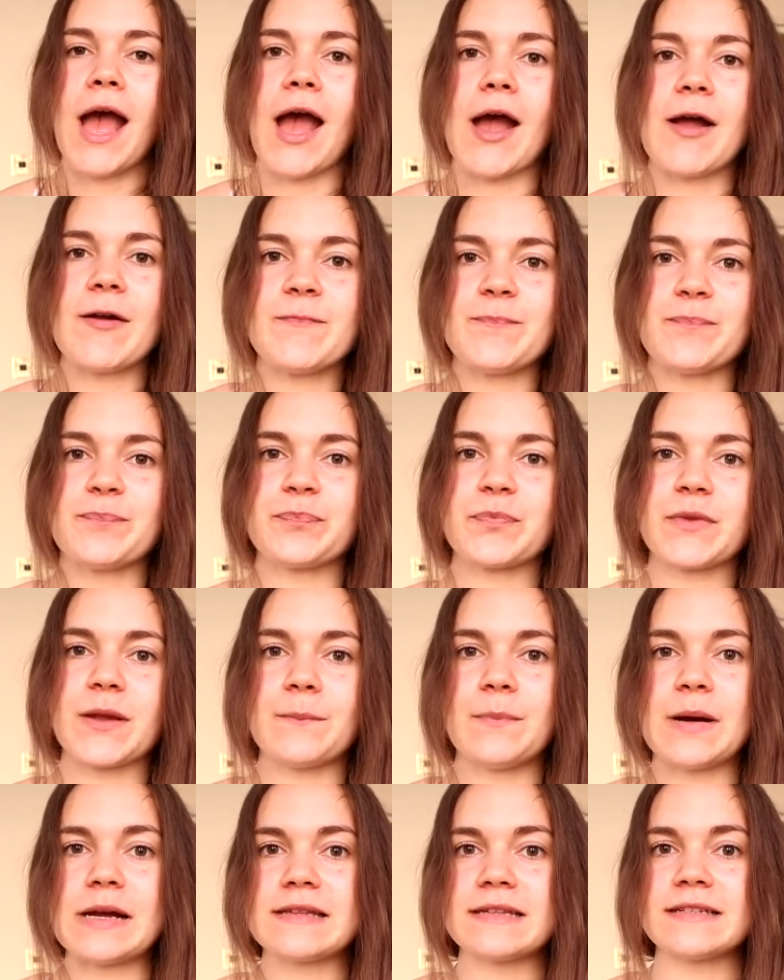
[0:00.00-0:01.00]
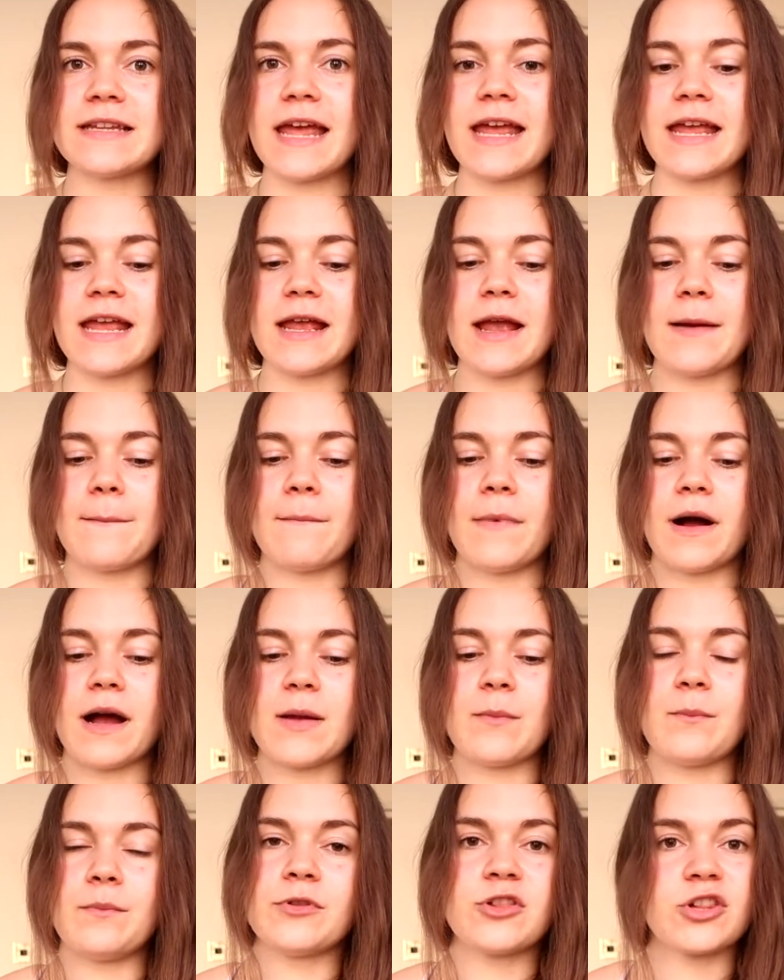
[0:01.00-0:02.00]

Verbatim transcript: Um, but today my